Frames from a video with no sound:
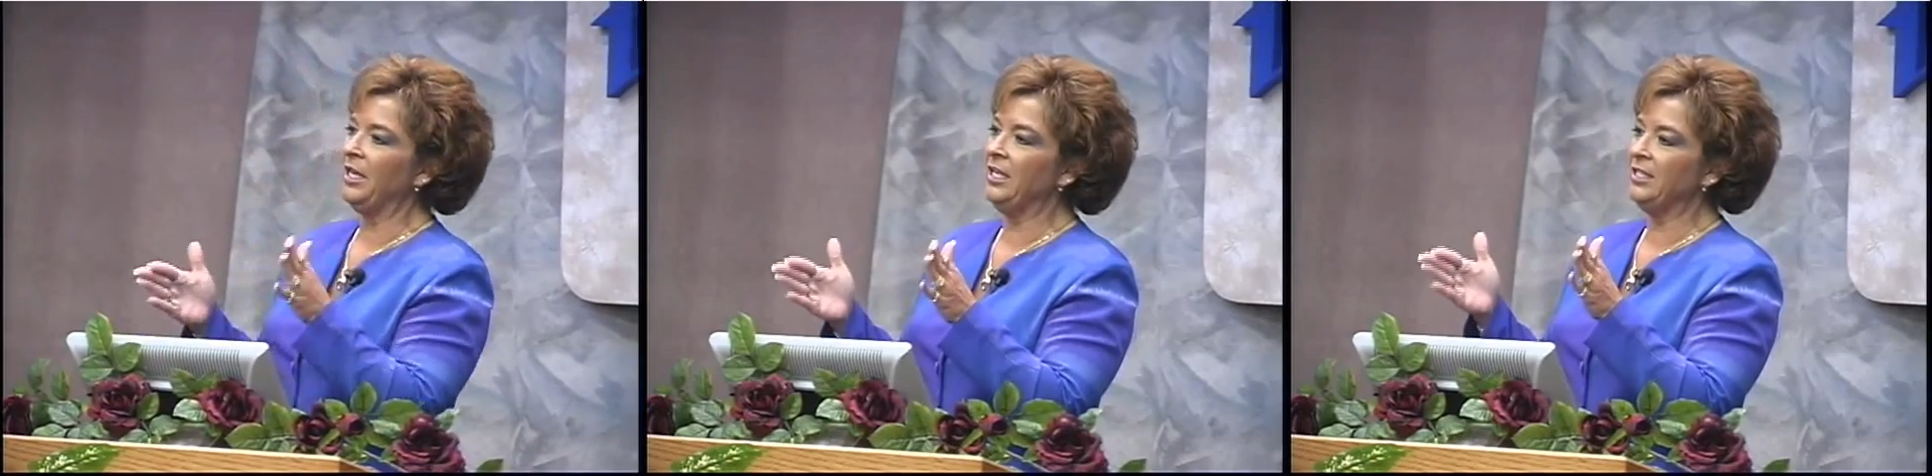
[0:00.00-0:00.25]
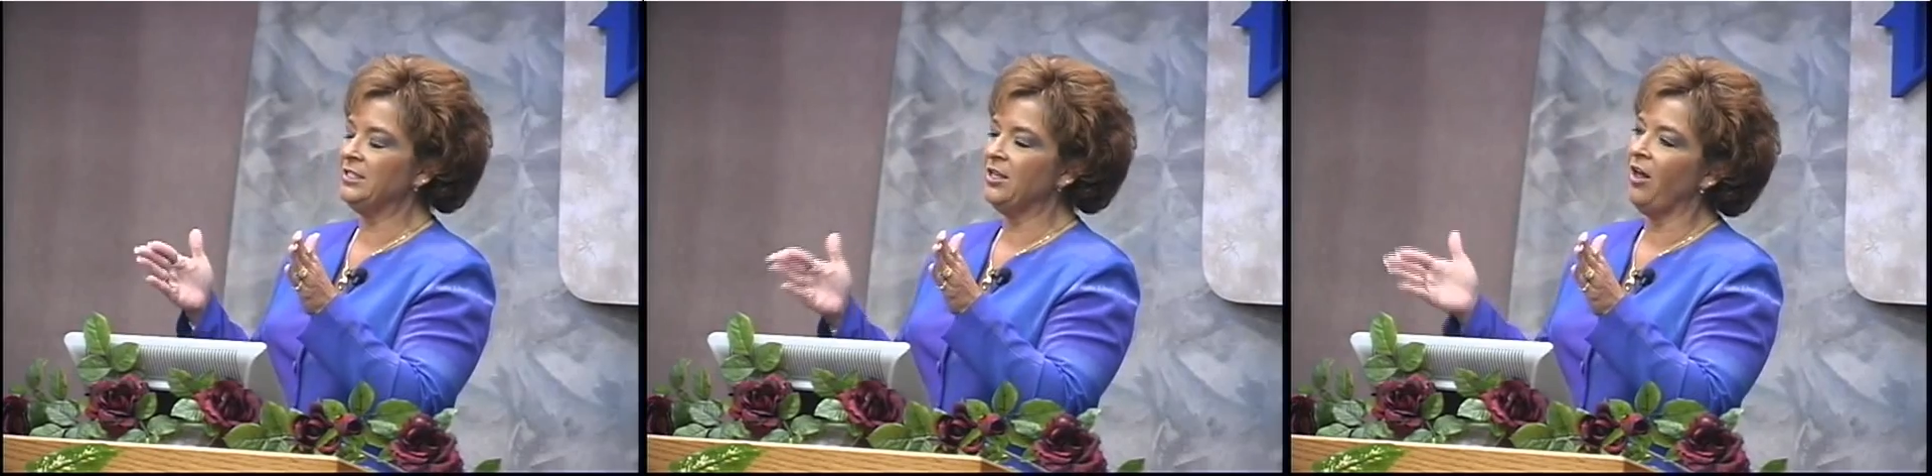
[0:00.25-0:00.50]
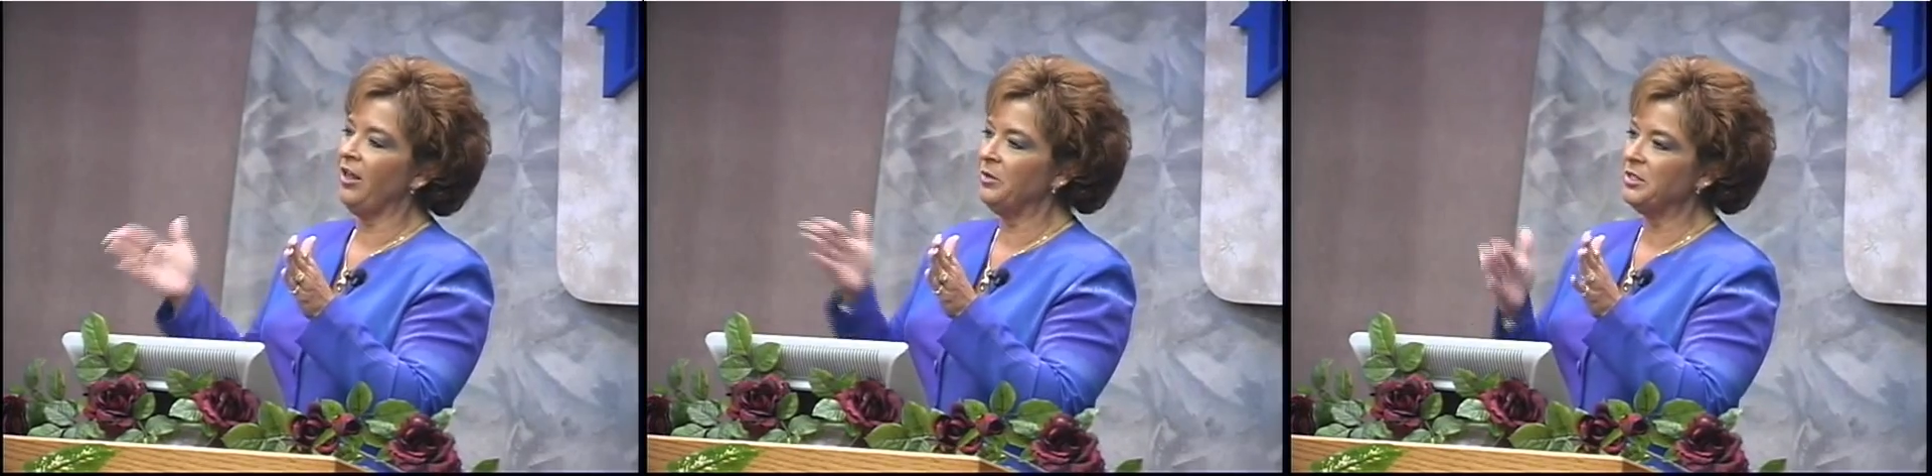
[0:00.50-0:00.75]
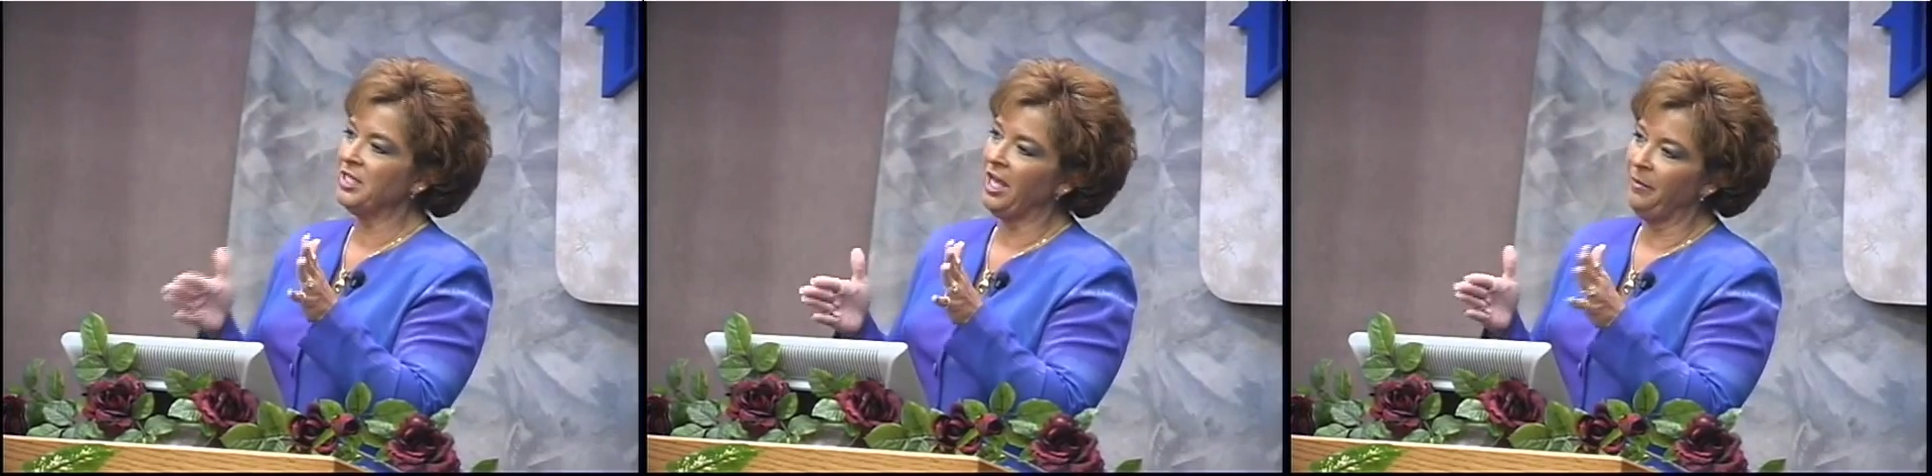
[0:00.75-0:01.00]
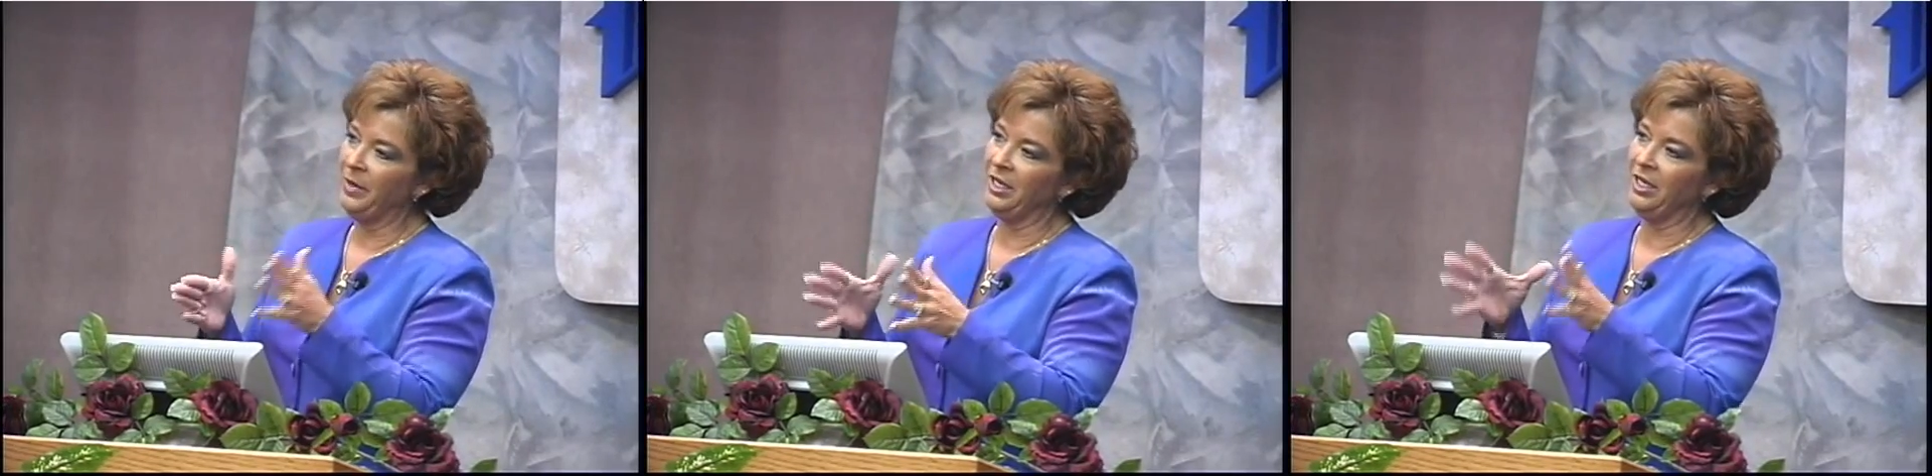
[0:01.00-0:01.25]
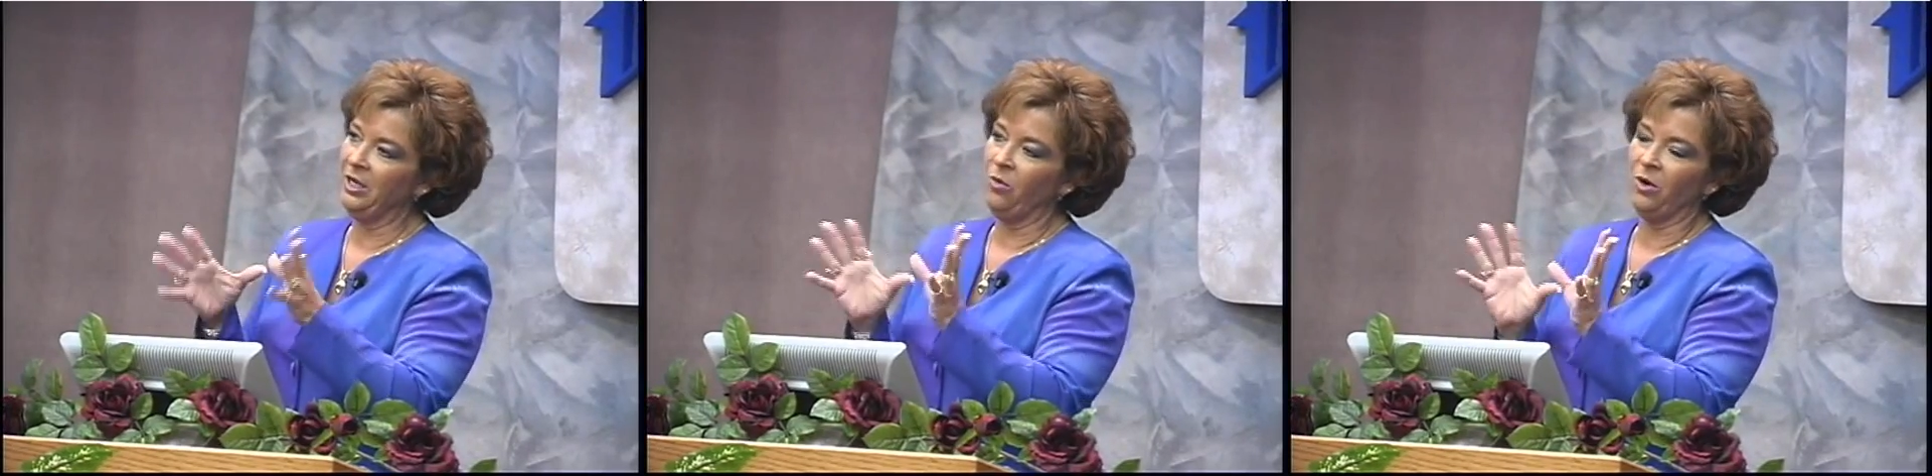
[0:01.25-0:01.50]
and he saw it was
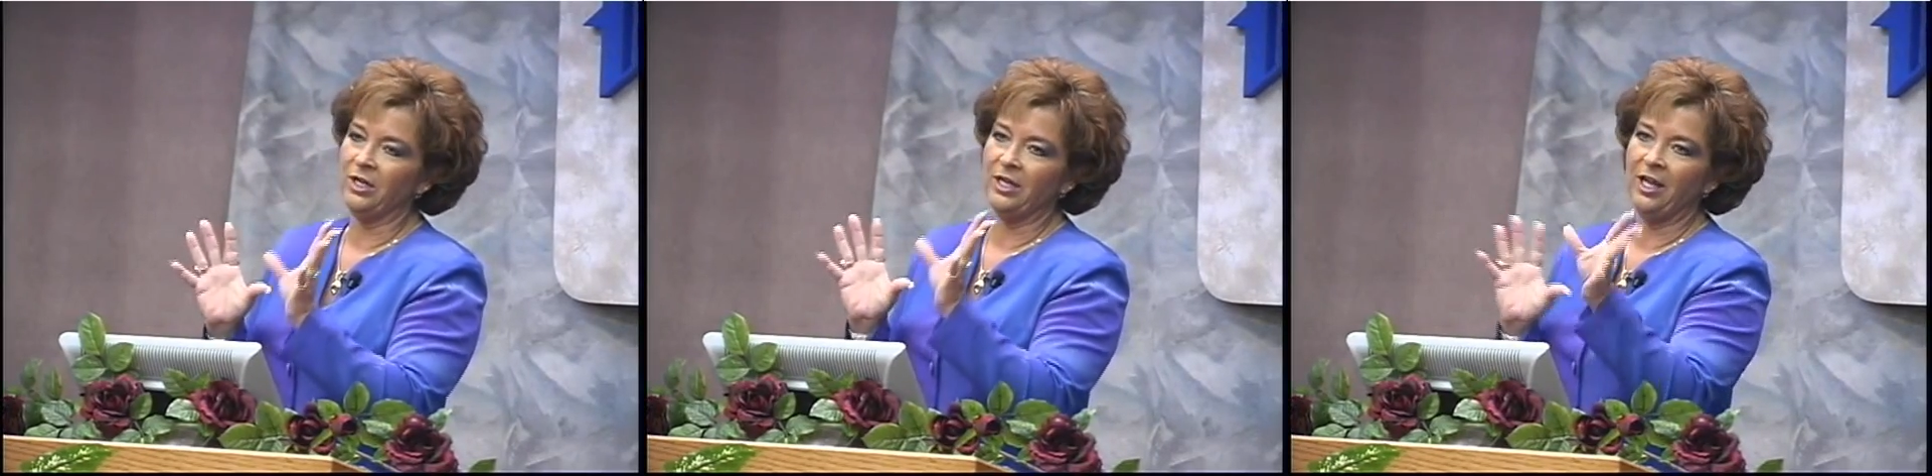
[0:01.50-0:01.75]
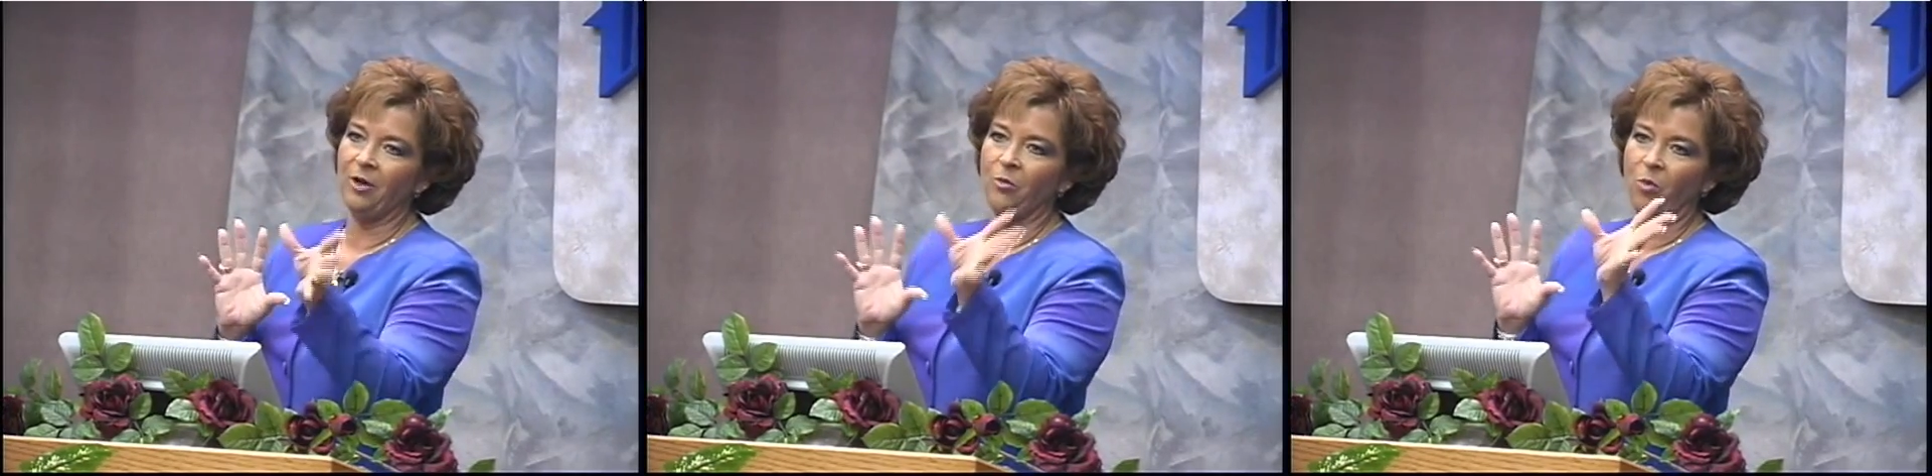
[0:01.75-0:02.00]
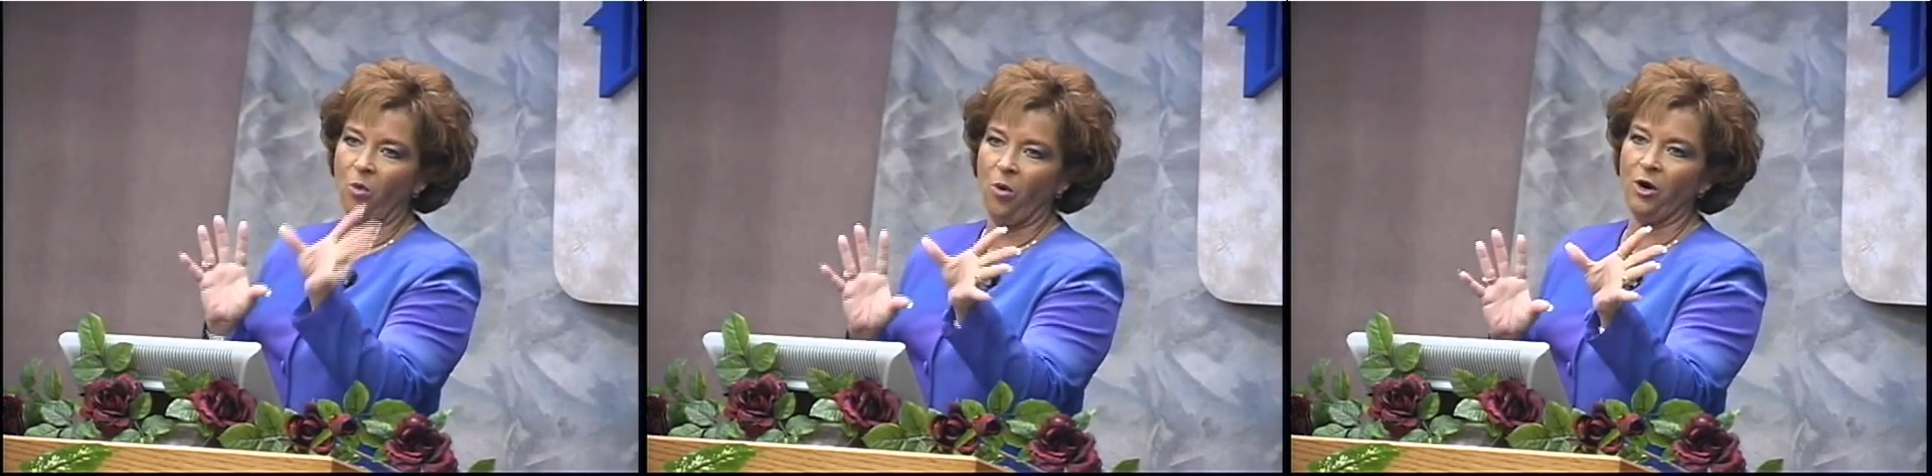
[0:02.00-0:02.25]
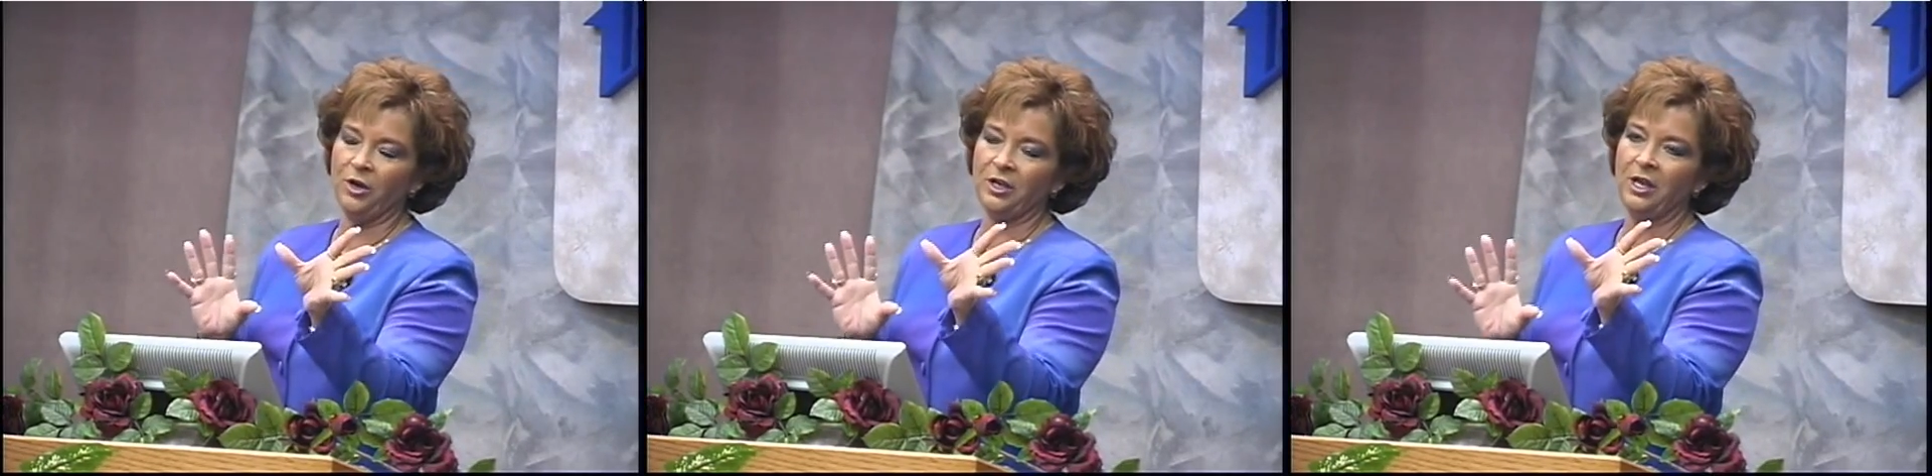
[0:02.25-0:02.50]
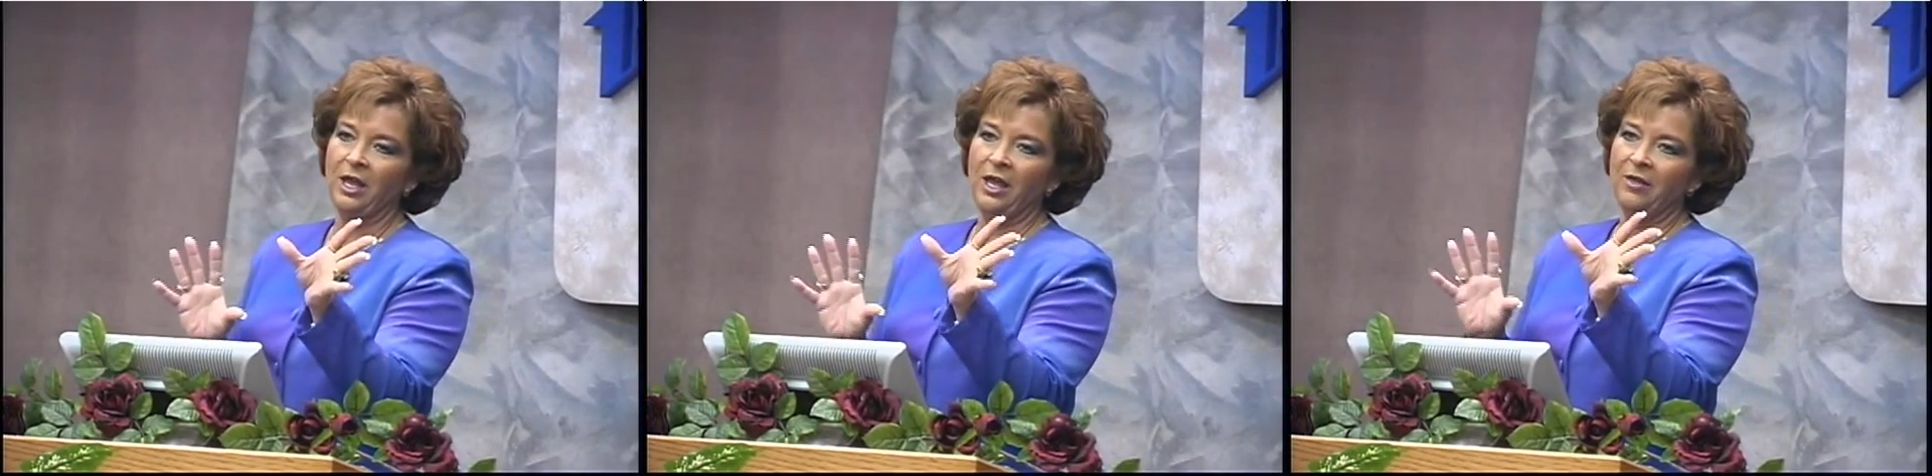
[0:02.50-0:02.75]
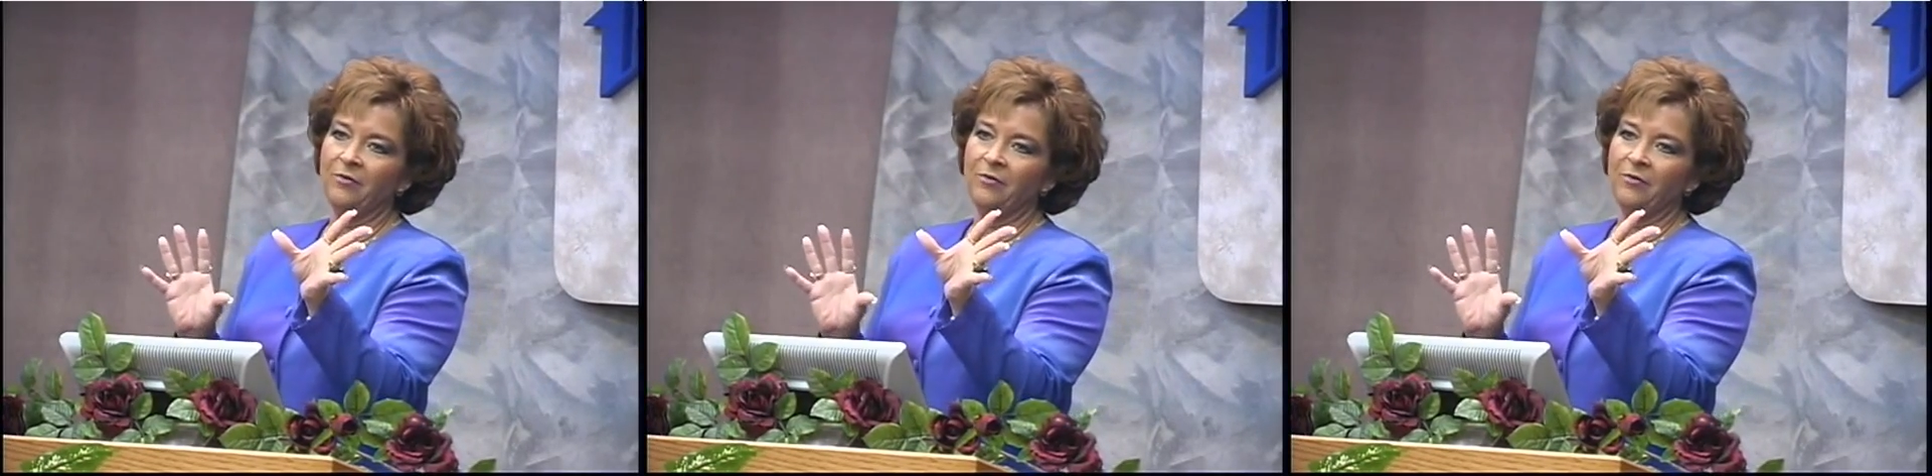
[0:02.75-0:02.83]
coming, and he wanted to help warn